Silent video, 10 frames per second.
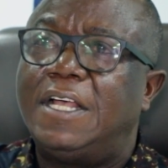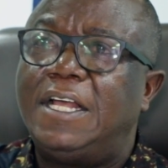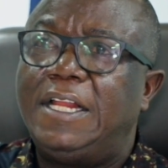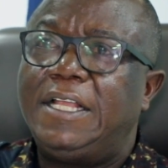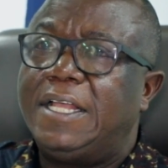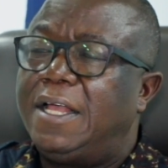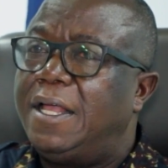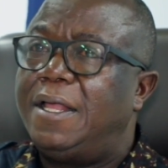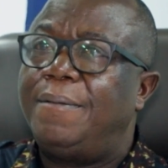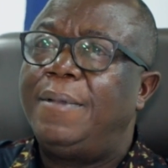that the
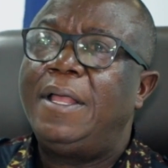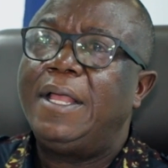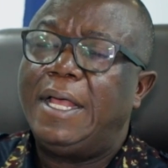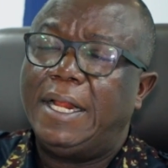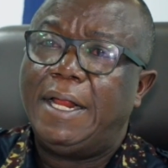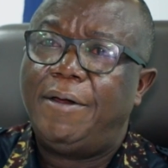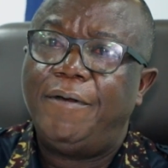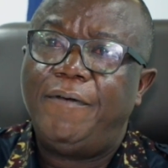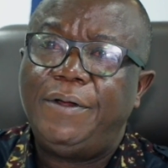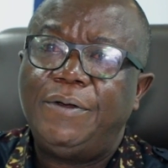Ghana
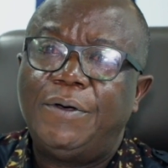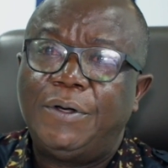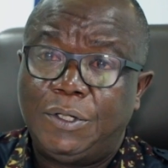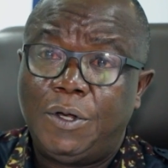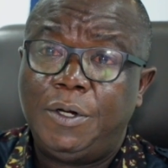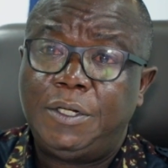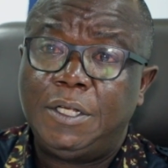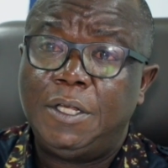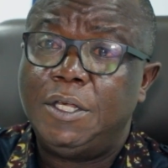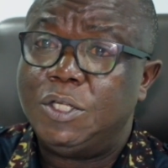Revenue
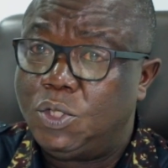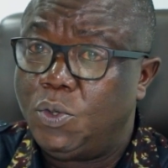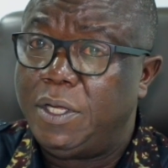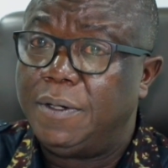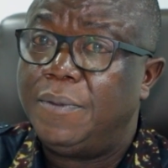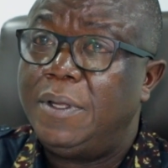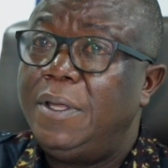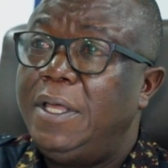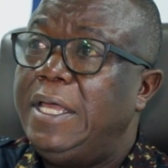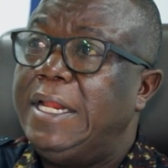Authority is doing.
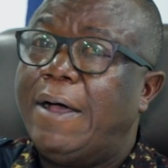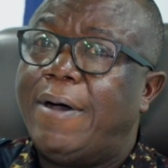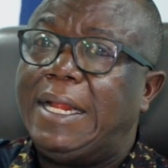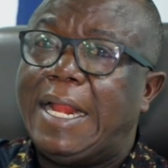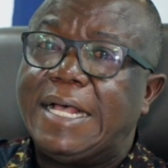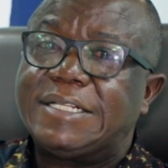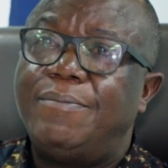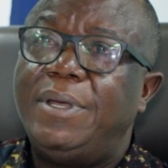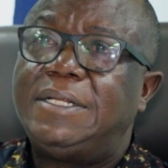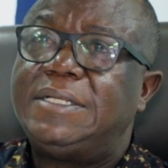In our last
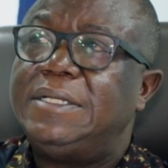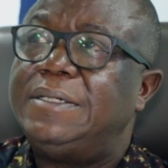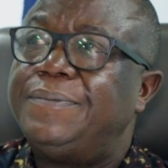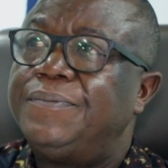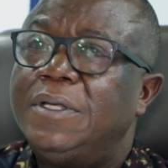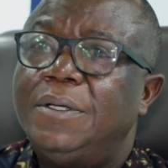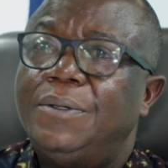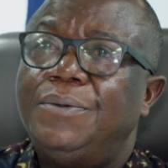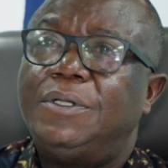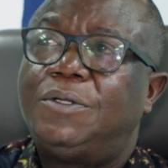meeting,
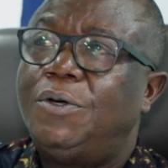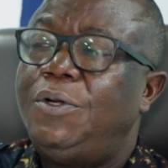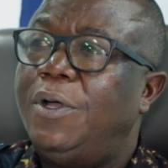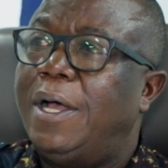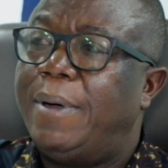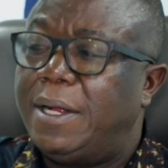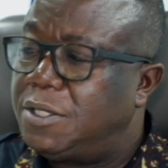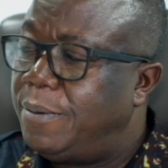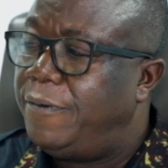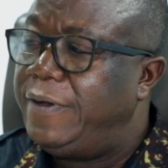we told you about
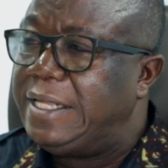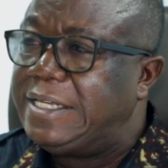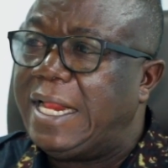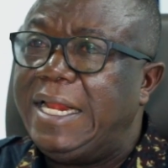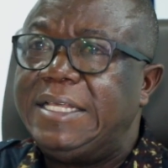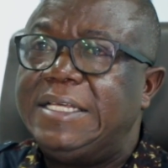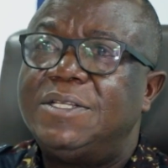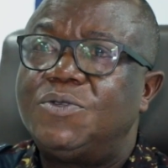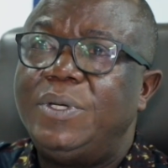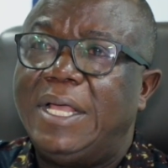some of the
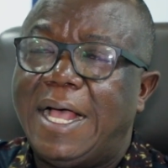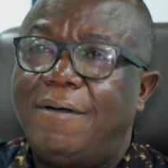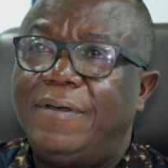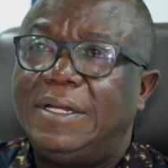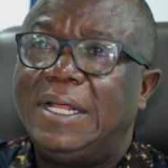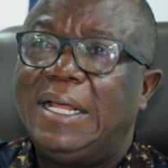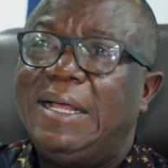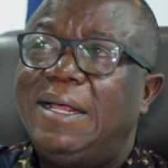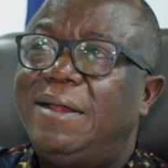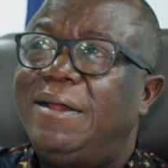challenges we have
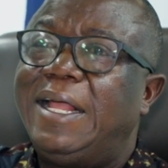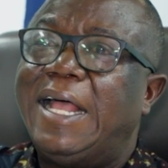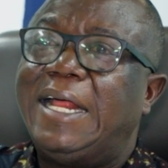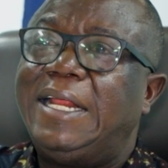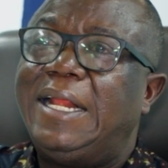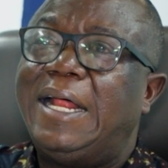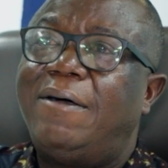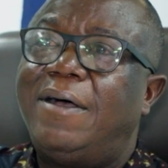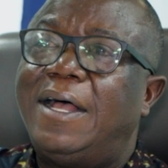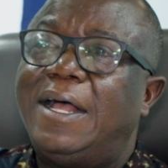regarding
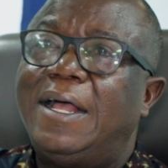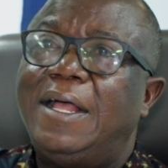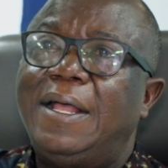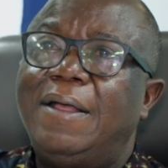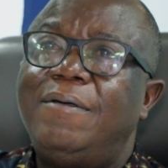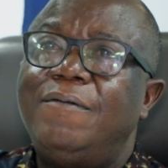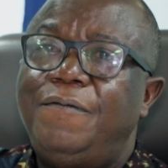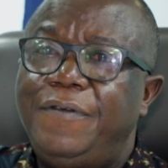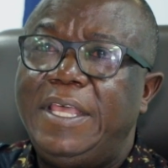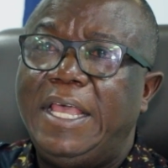our
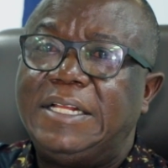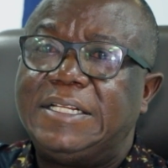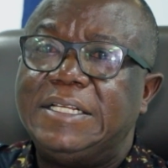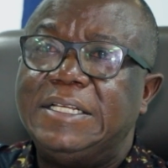VAT.